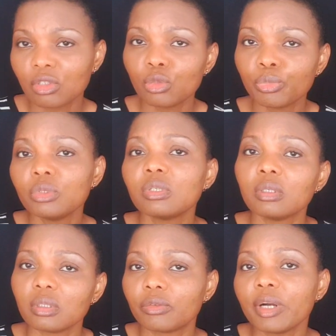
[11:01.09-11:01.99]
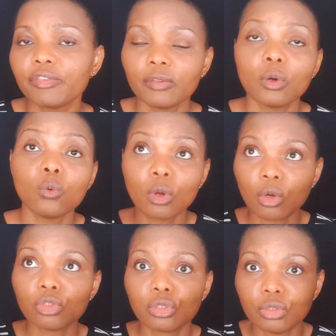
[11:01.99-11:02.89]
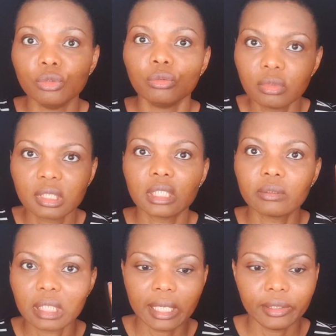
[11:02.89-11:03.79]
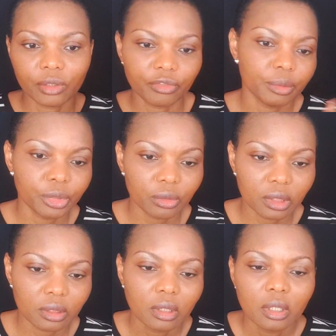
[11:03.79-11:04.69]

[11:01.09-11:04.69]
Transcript: you put on the ground floor will continue till the end of the building.